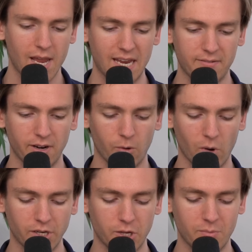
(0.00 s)
even in a
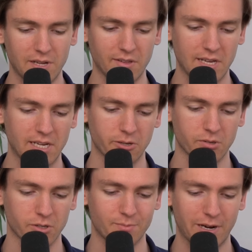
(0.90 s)
1 QB league,
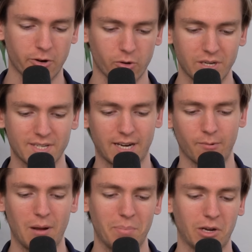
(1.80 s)
you spend an early
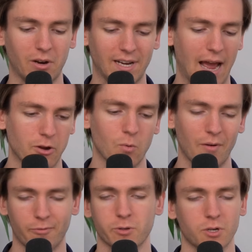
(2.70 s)
second-round pick on a guy who
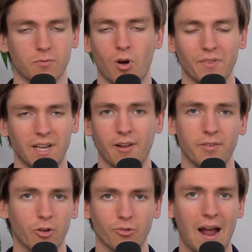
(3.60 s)
went first overall in the
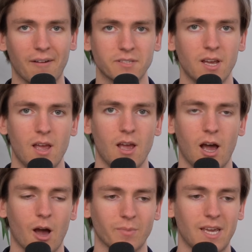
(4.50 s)
NFL draft.
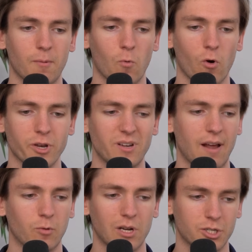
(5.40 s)
Cam Ward, you can
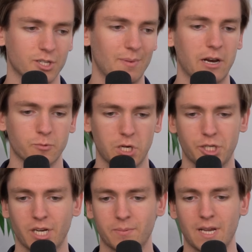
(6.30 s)
have questions about his
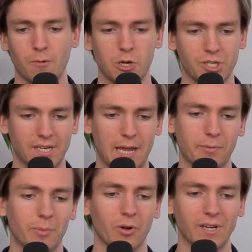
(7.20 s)
rushing upside, rushing
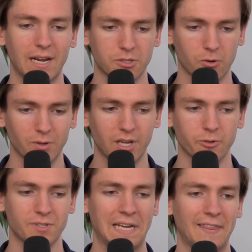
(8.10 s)
capability. I totally
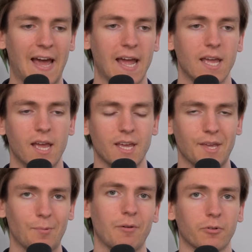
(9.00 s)
understand that.
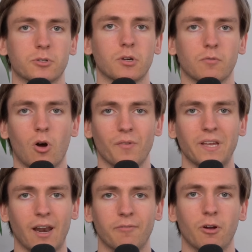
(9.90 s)
He went first overall in the
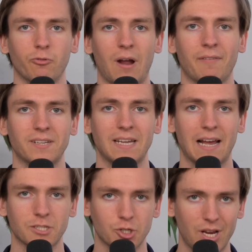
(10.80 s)
NFL draft. He
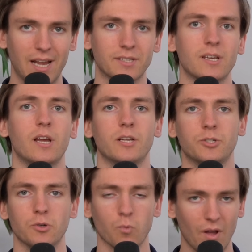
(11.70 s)
has a chance
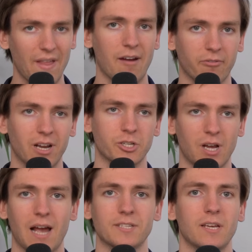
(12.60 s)
to run that
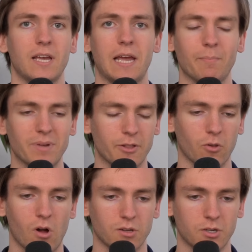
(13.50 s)
franchise and be their
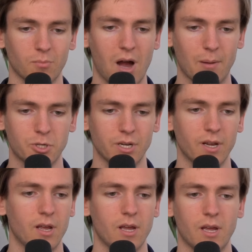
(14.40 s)
long-term option.